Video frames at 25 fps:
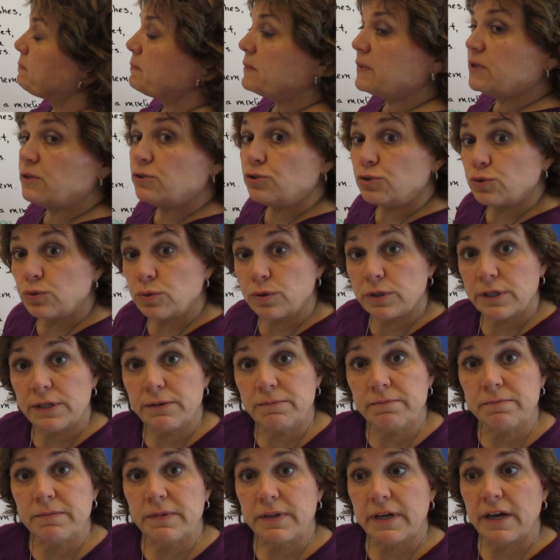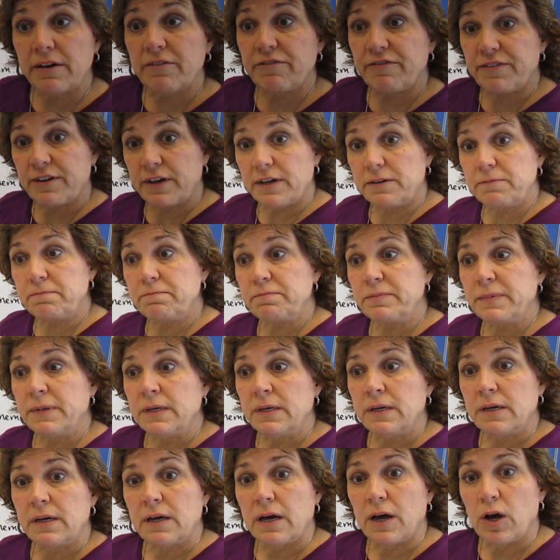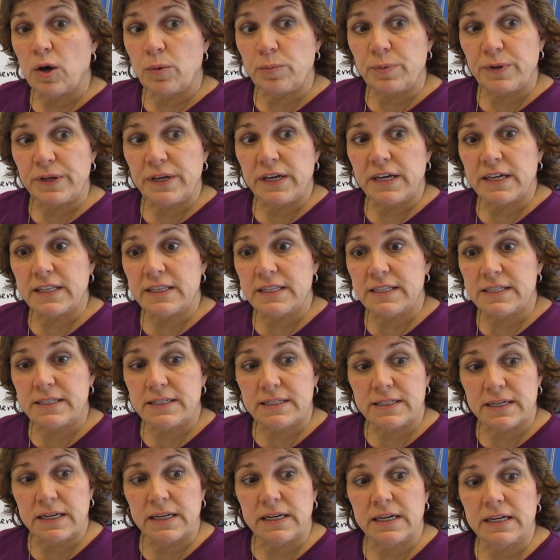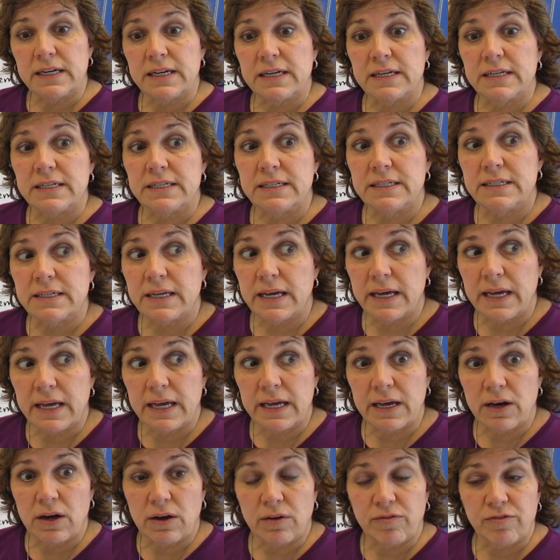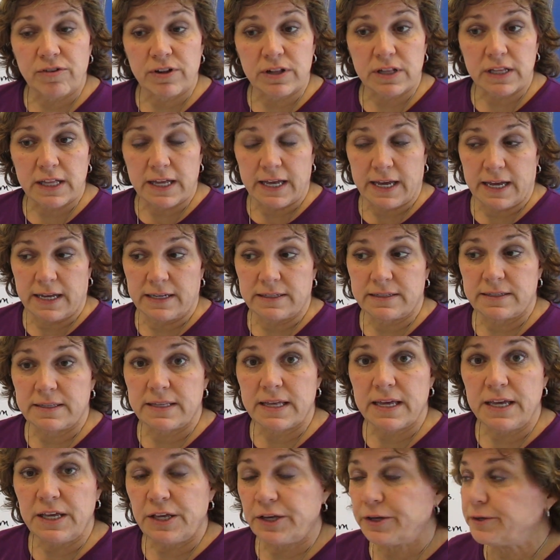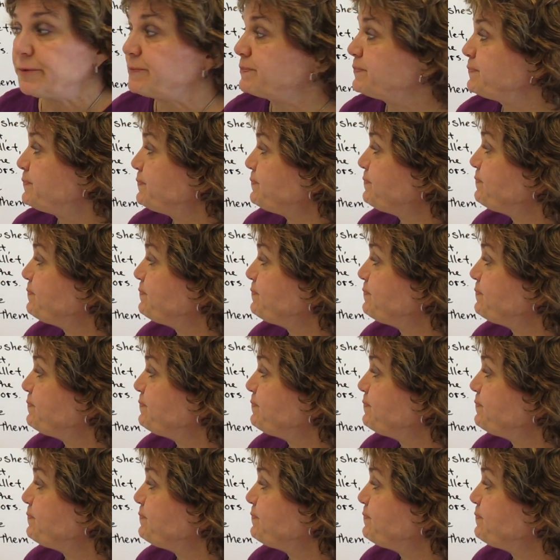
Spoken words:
Enjoy, have fun. I hope you can get this done in a day of class. Thank you.